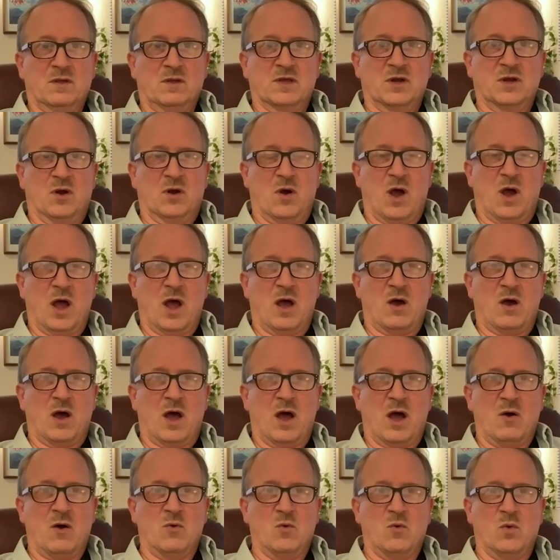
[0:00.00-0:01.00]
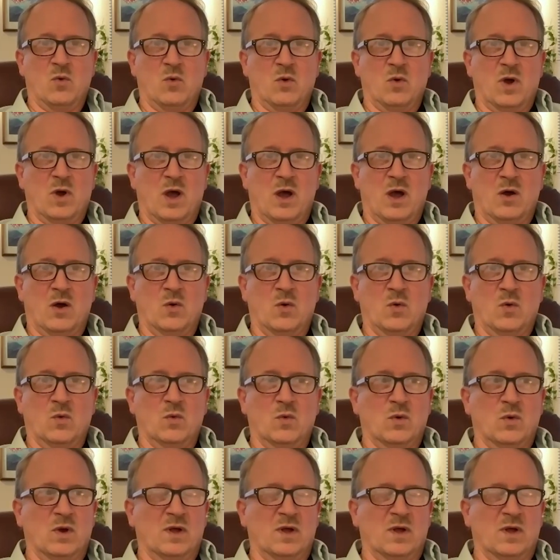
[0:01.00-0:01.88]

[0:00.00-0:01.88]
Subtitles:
you know, how